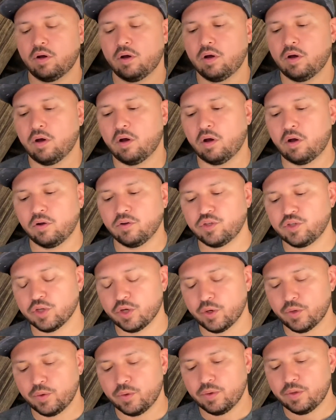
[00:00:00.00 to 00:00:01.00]

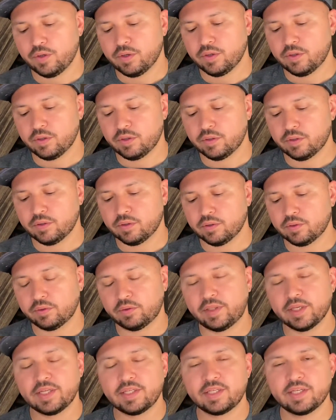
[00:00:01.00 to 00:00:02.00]
also,
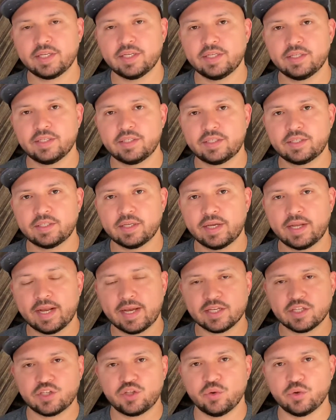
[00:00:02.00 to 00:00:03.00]
it
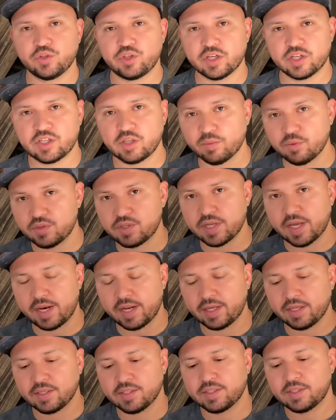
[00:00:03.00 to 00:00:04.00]
has 2 adjustable
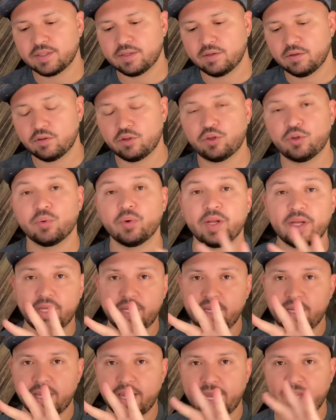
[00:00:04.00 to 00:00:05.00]
settings. 3
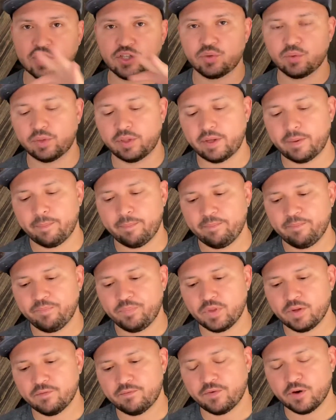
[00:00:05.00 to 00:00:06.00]
actually.
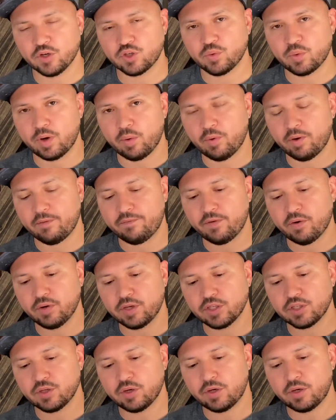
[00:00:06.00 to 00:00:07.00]
First one I wanna
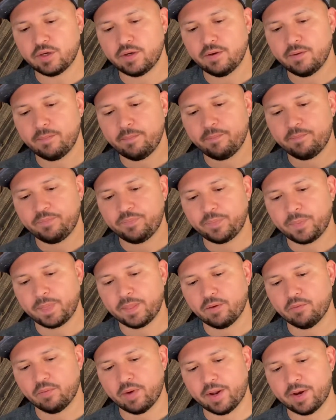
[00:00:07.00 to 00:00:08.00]
focus on,
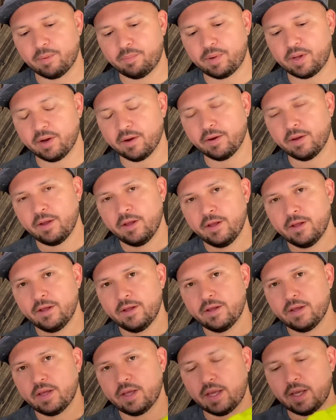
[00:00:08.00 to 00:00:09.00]
right up here,
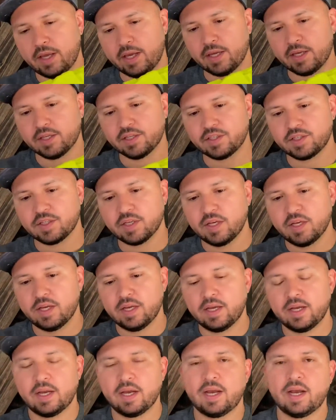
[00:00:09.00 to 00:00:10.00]
is
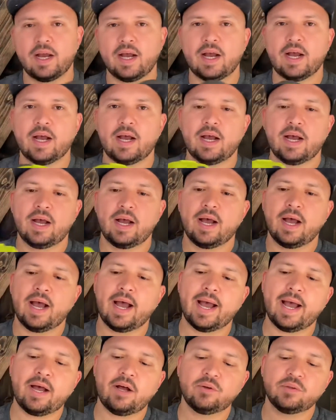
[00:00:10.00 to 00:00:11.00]

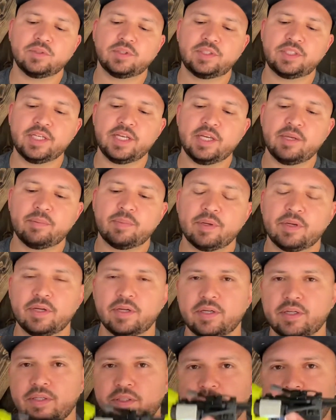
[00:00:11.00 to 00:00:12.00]
how deep
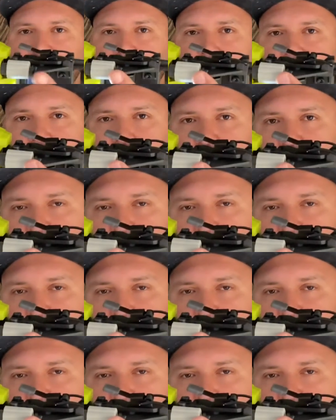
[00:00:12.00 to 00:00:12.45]
the nail will